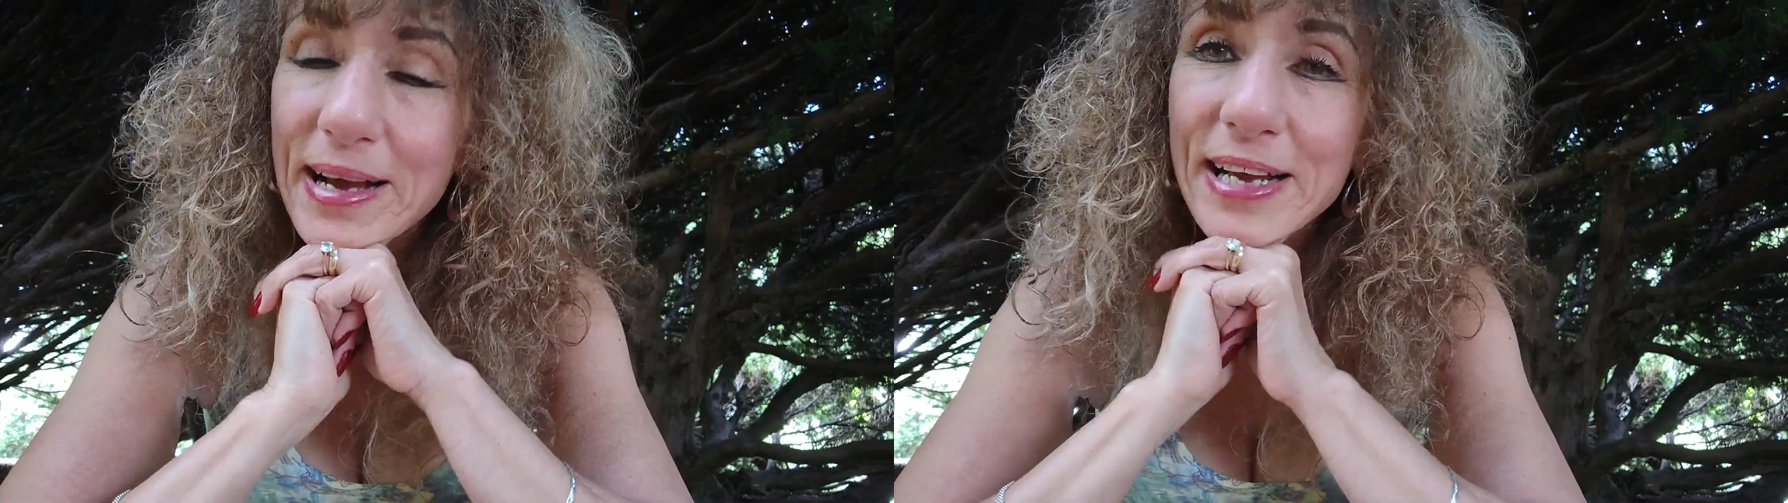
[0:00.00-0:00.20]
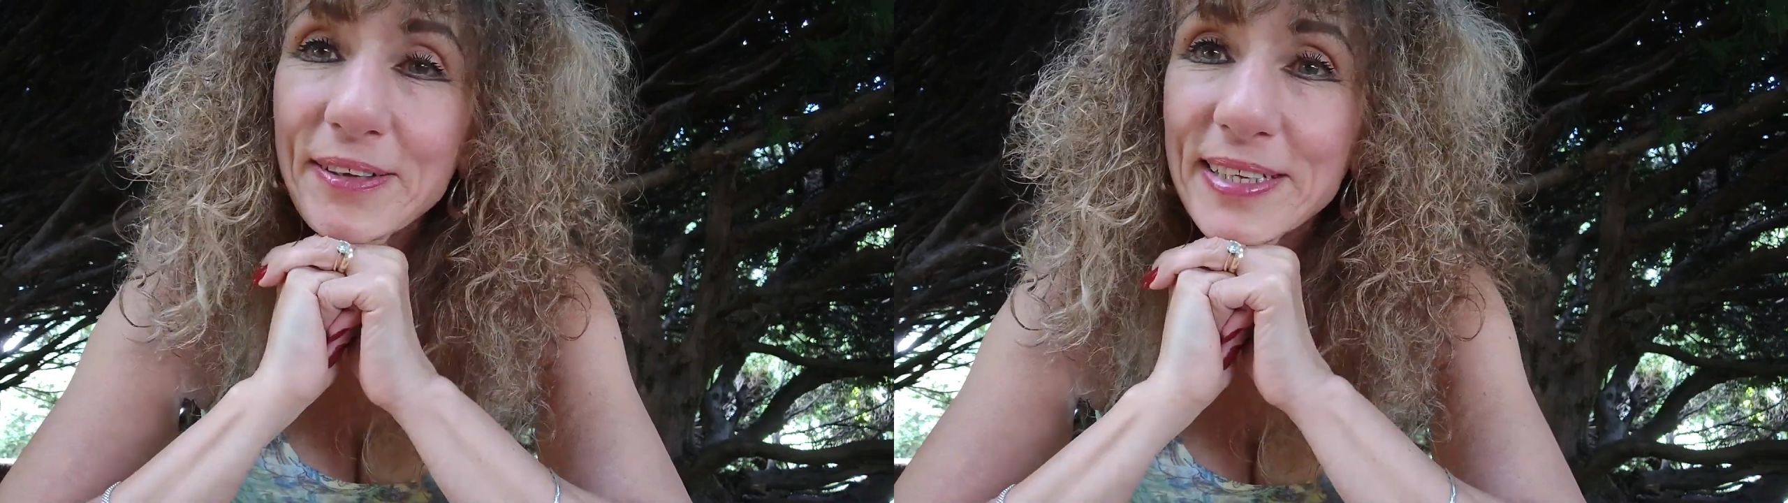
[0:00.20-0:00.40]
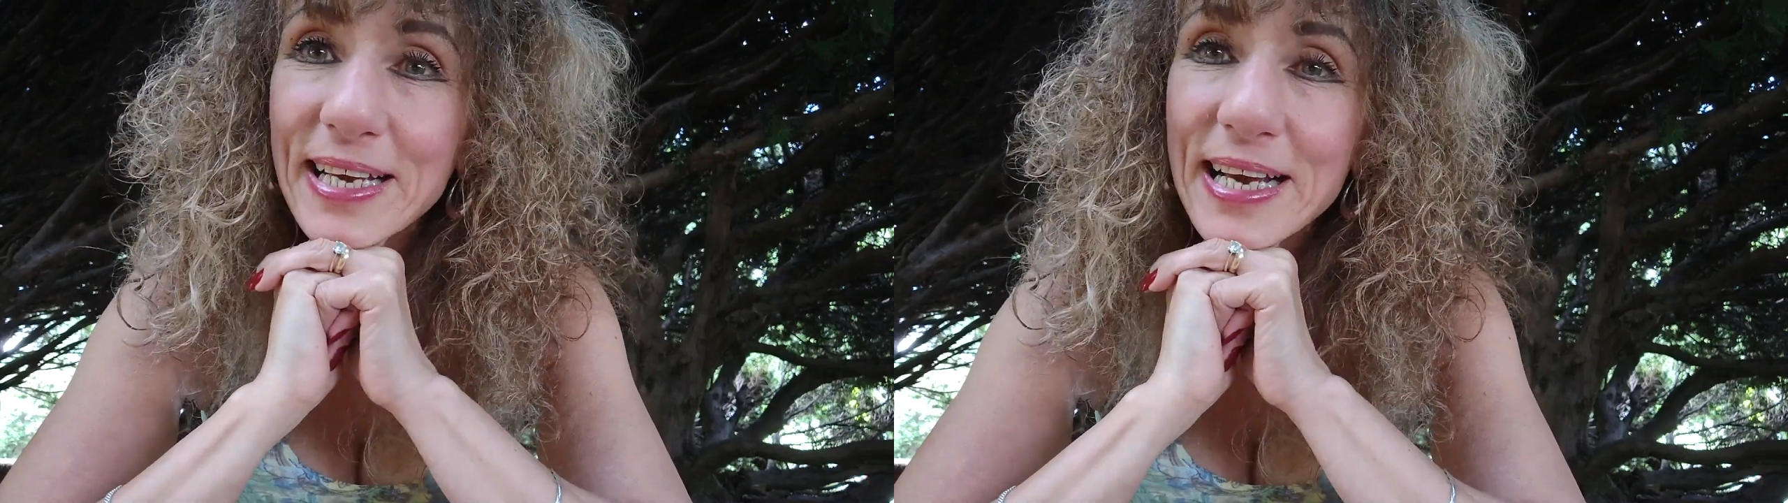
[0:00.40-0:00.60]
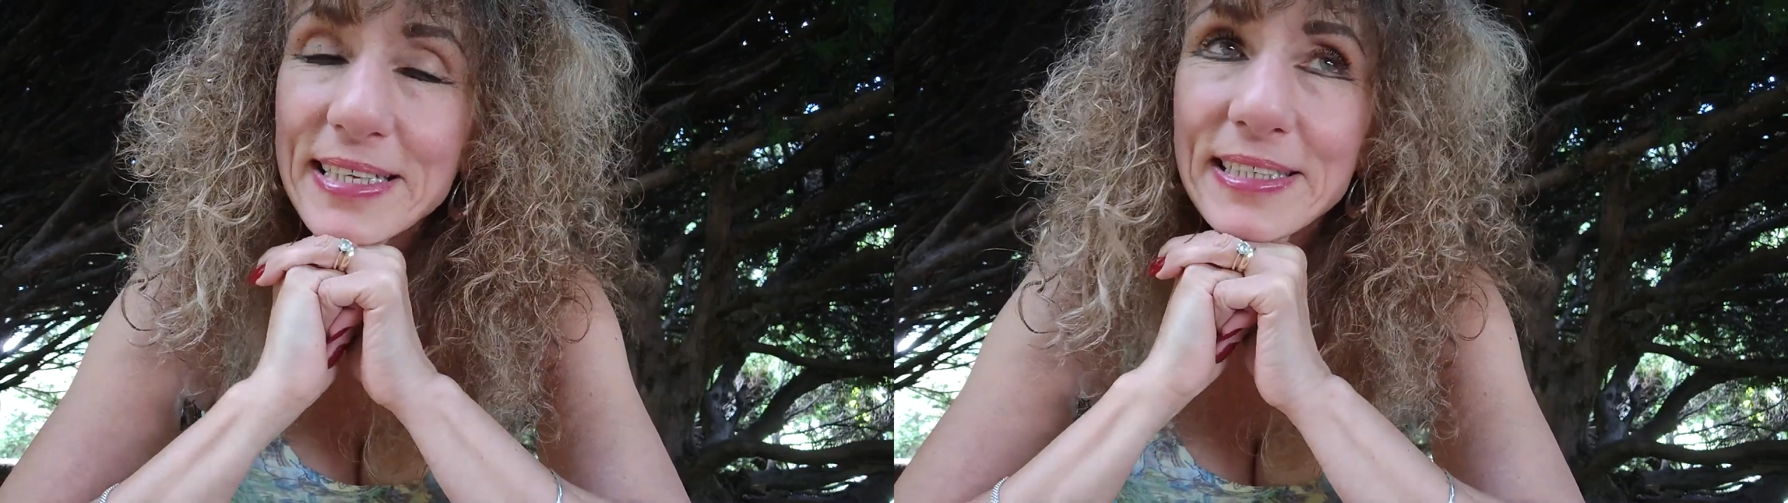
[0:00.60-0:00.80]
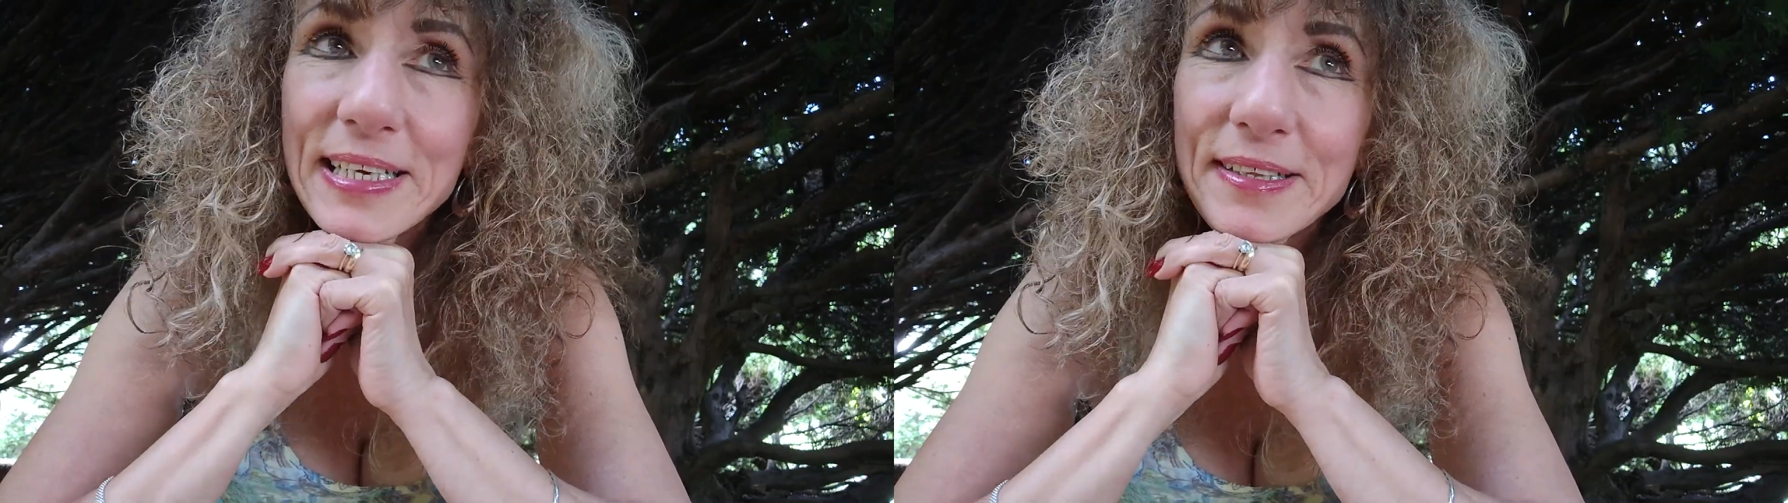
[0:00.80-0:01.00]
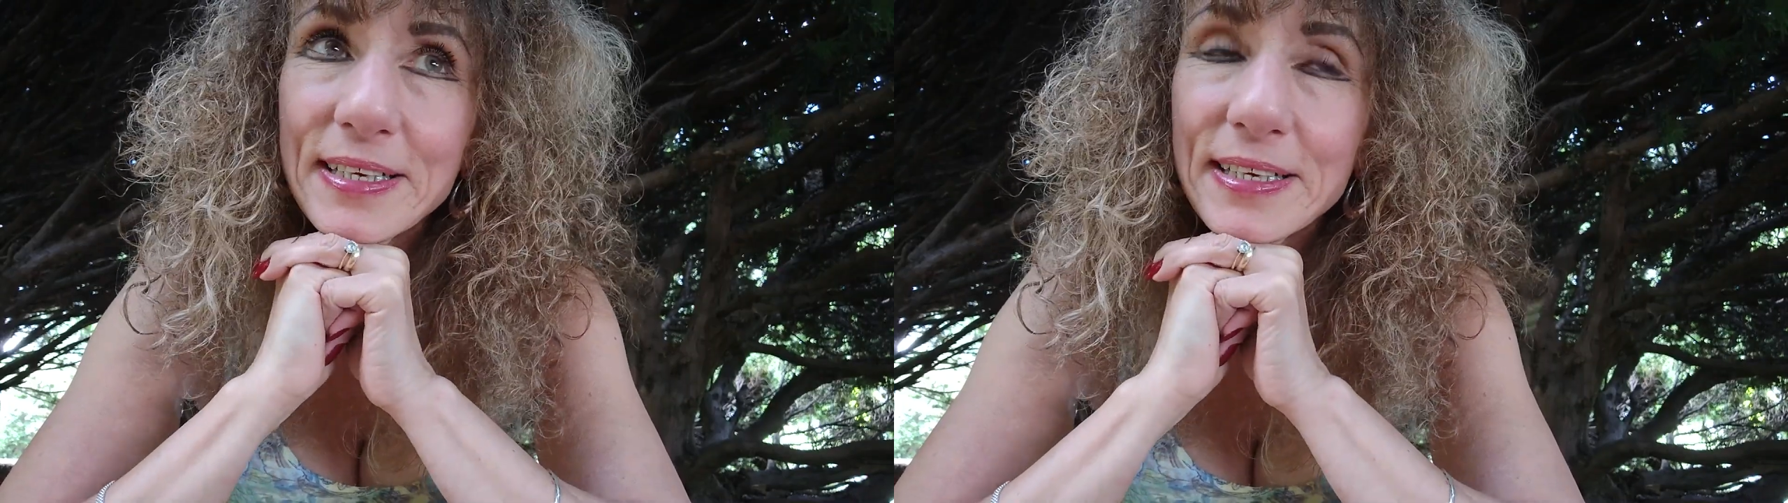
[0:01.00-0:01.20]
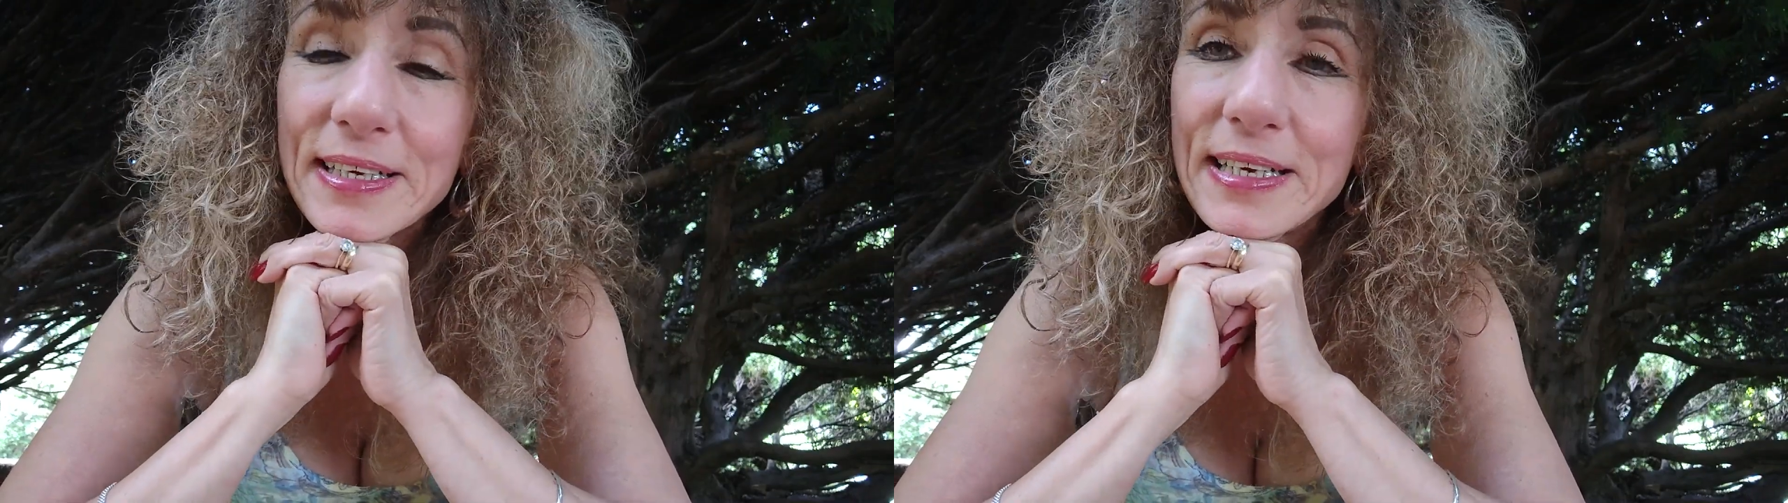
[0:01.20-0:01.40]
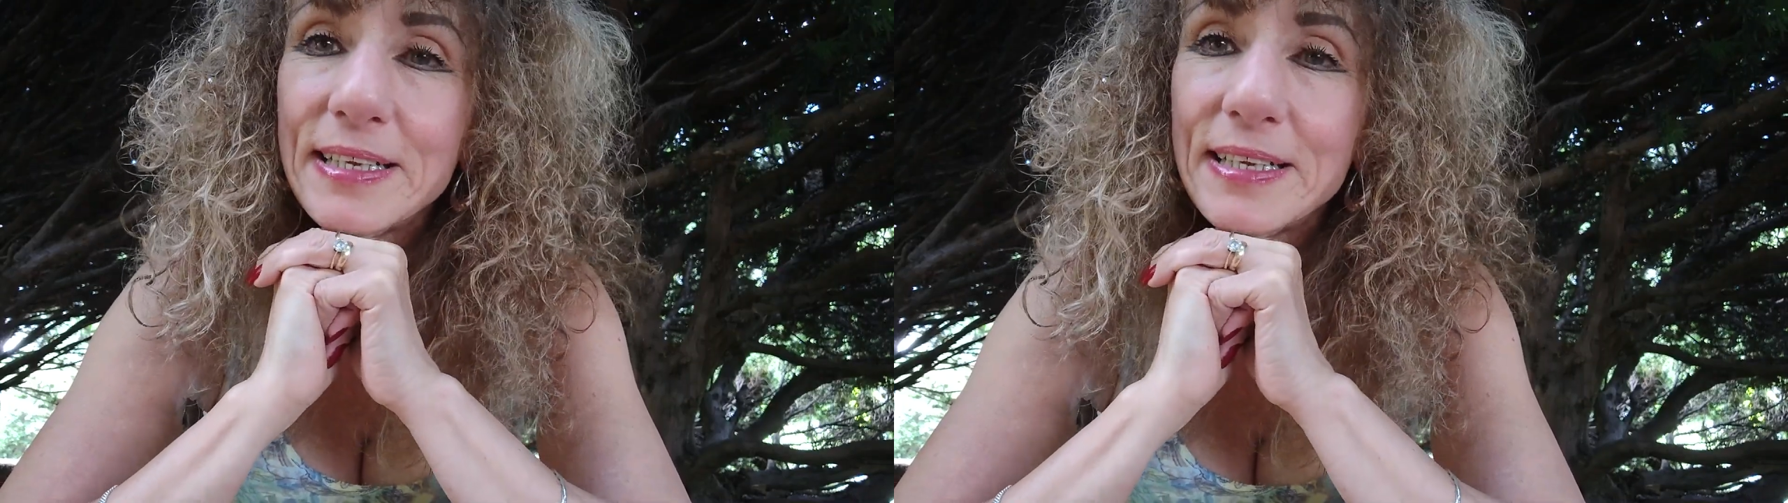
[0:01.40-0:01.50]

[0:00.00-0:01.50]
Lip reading: I don't think it has anything